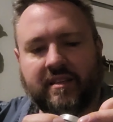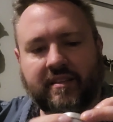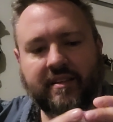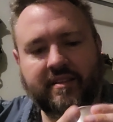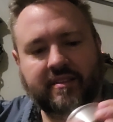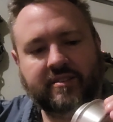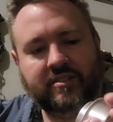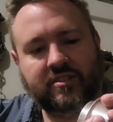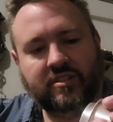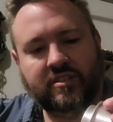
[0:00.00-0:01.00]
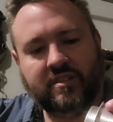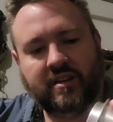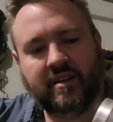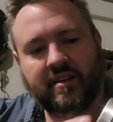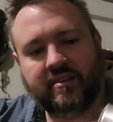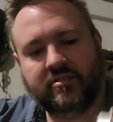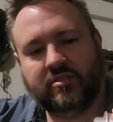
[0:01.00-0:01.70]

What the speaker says: I think this is just it's